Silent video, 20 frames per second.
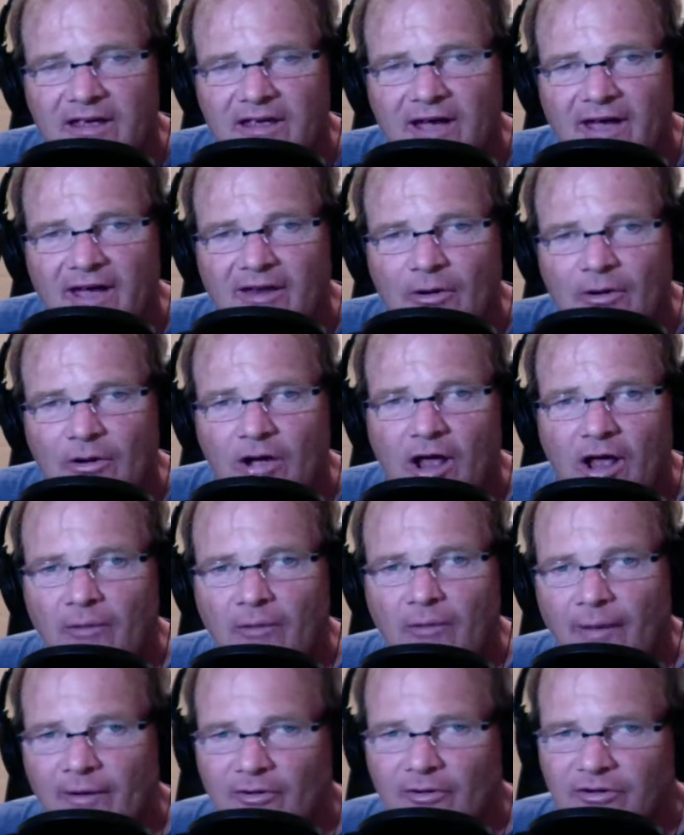I know
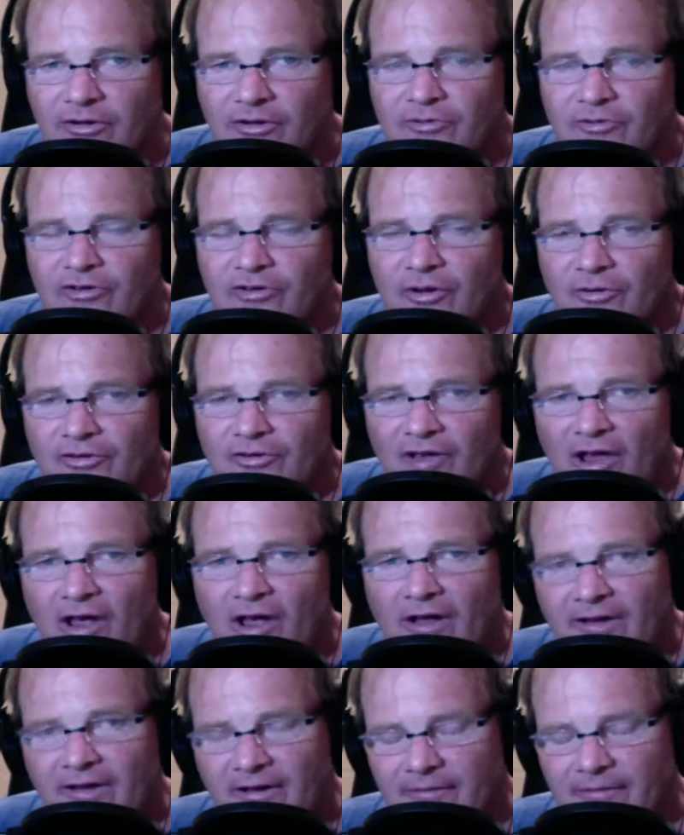Colorado QSO's
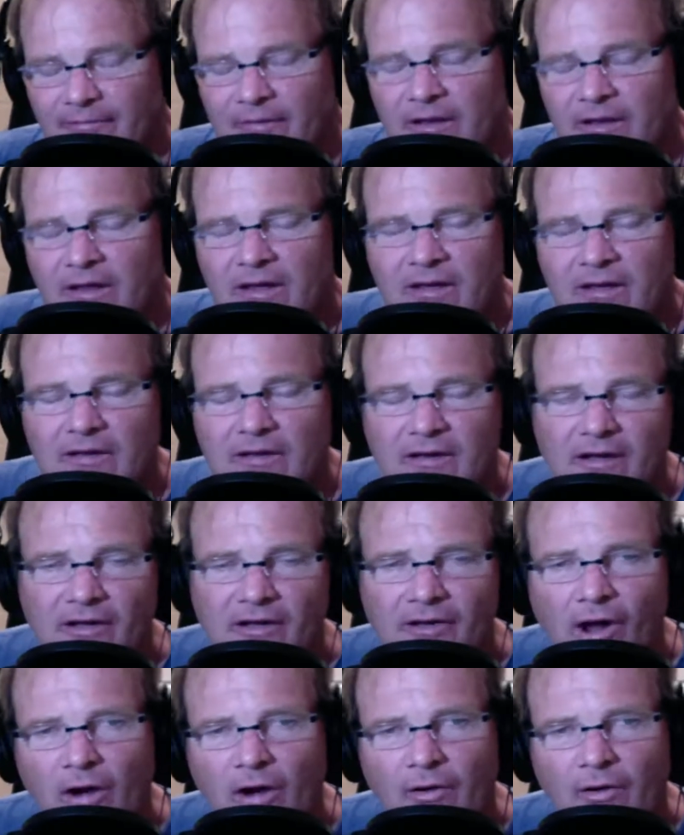on, and on
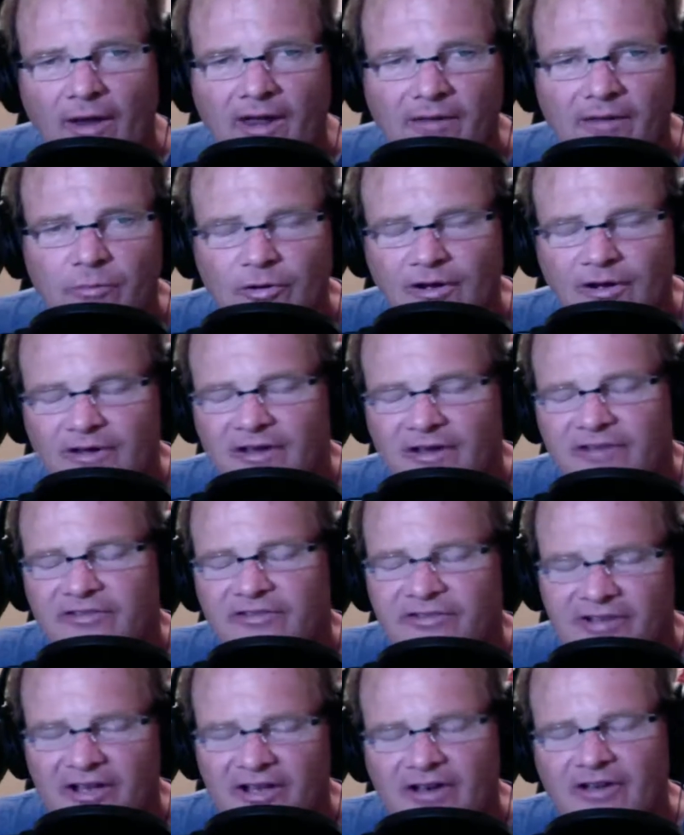our end, we're getting a
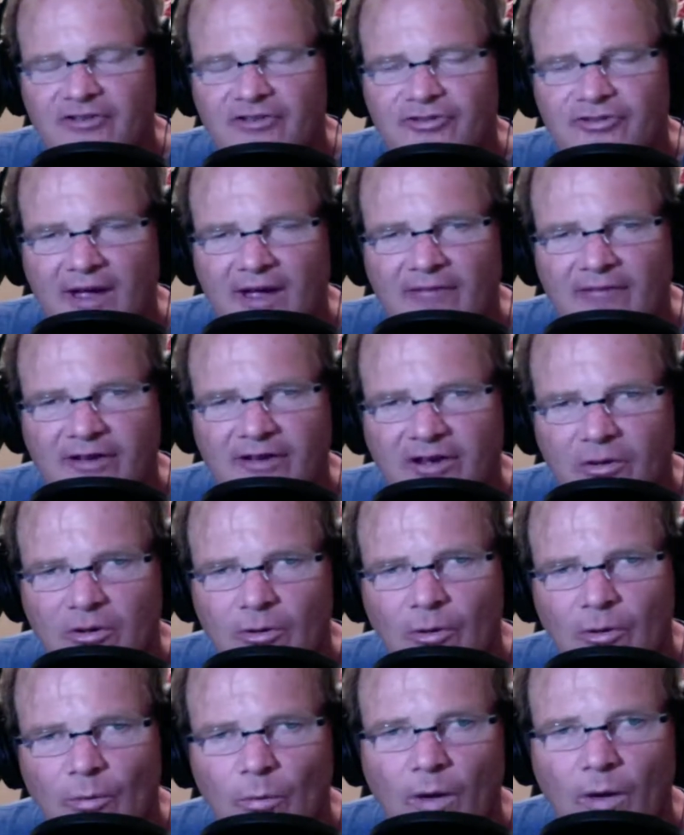ton of traffic
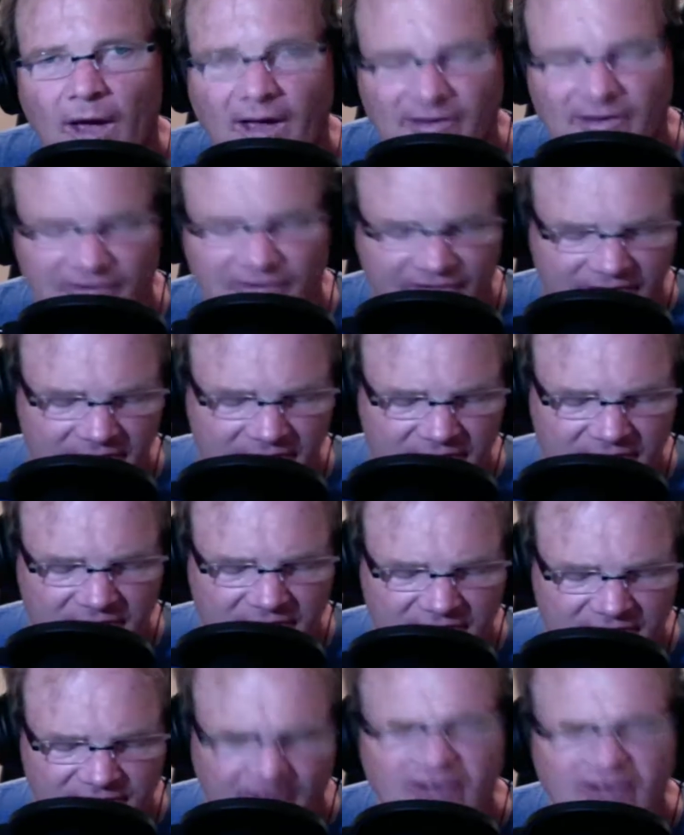going west,
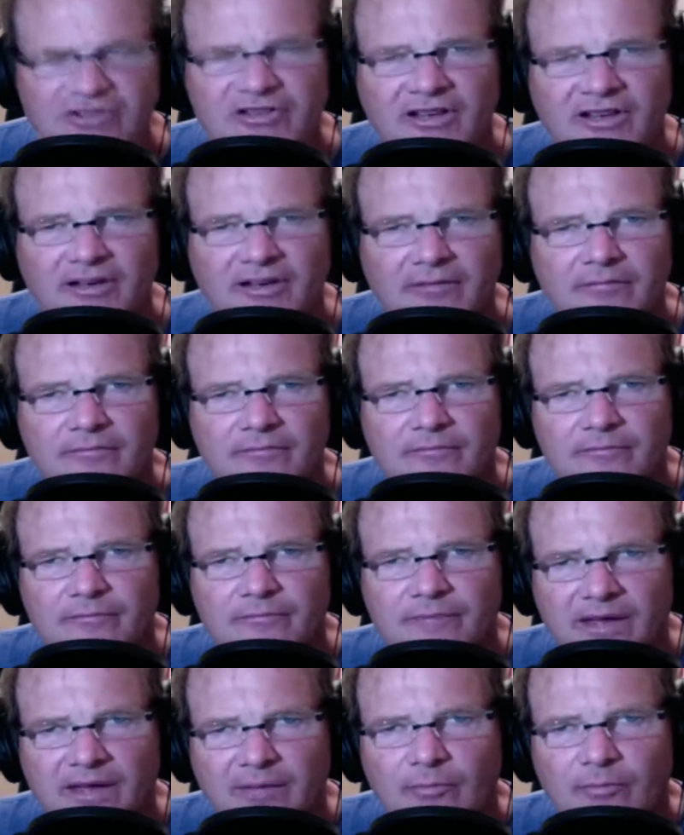especially
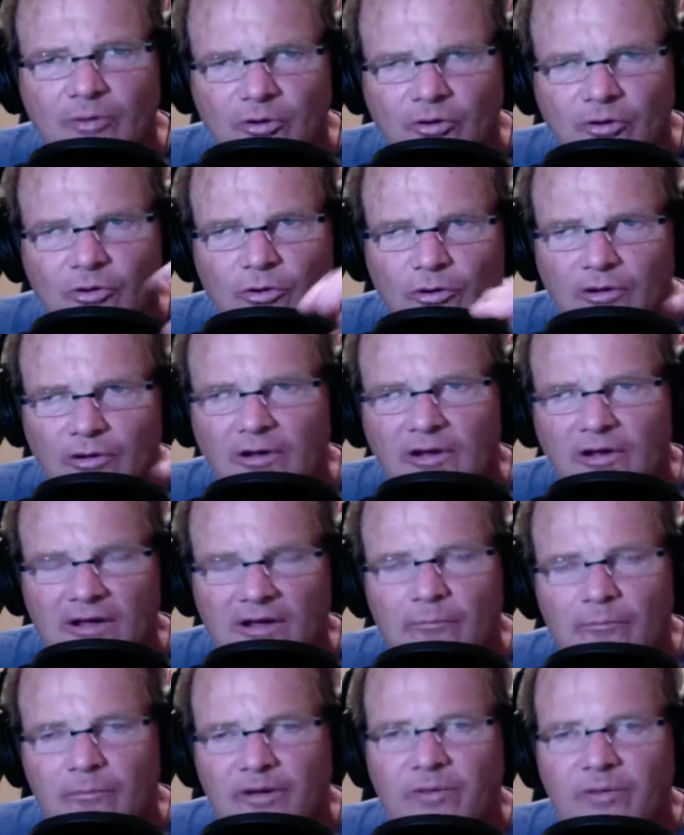people who are
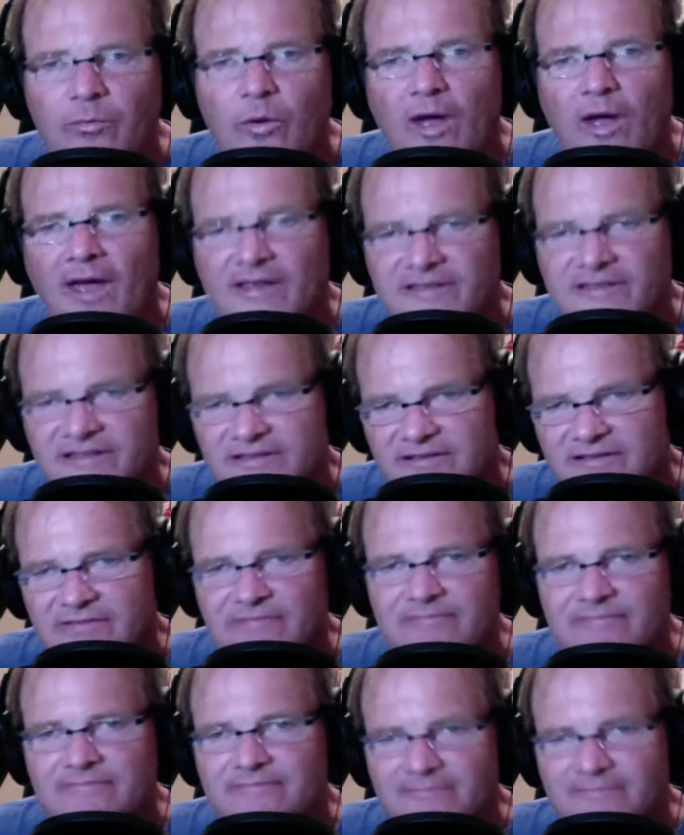Midwest,
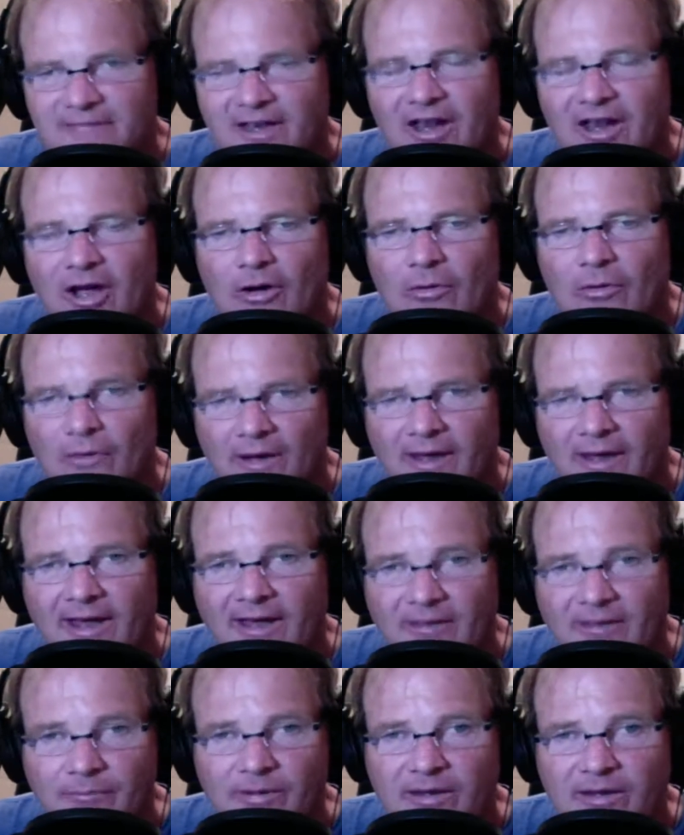you know,
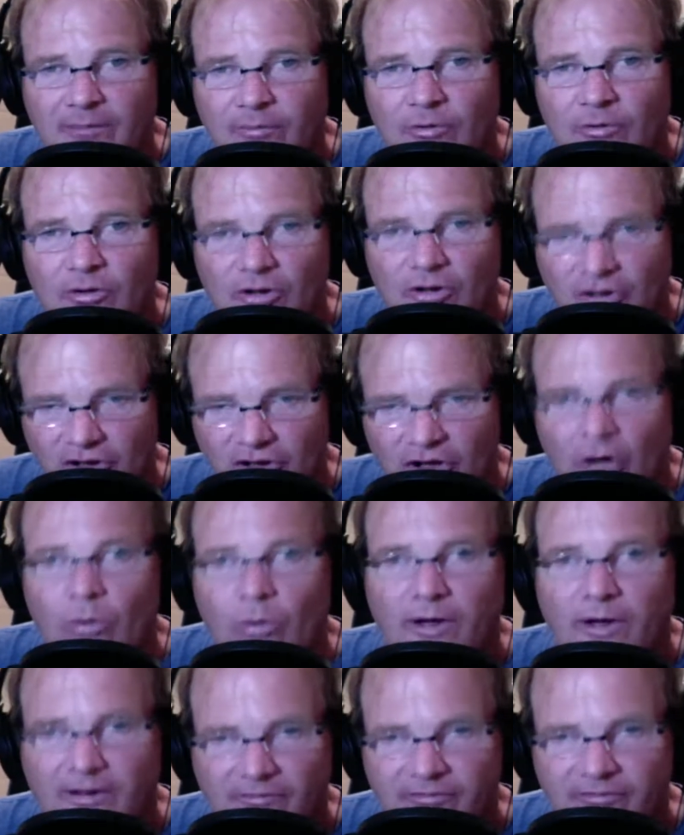and people
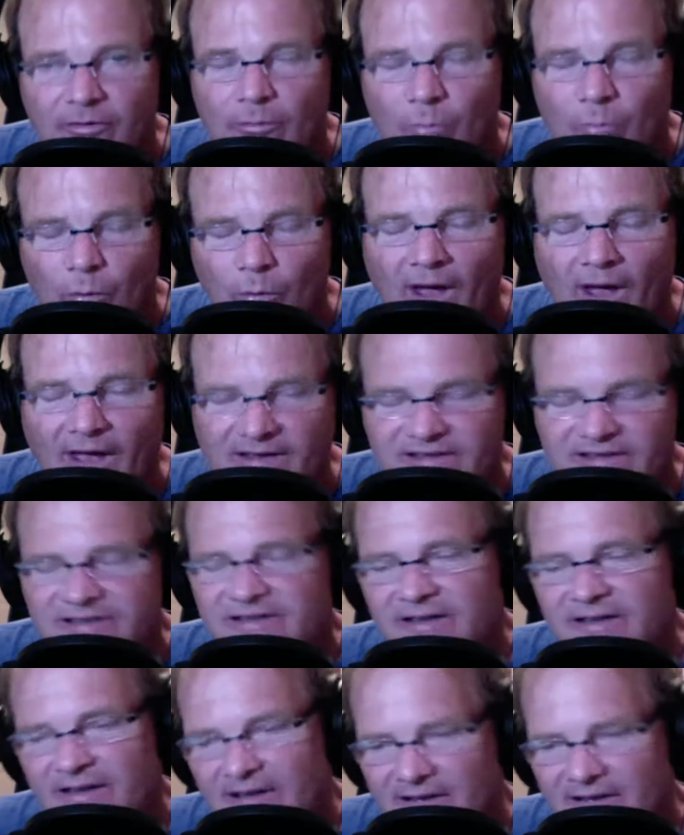going from West.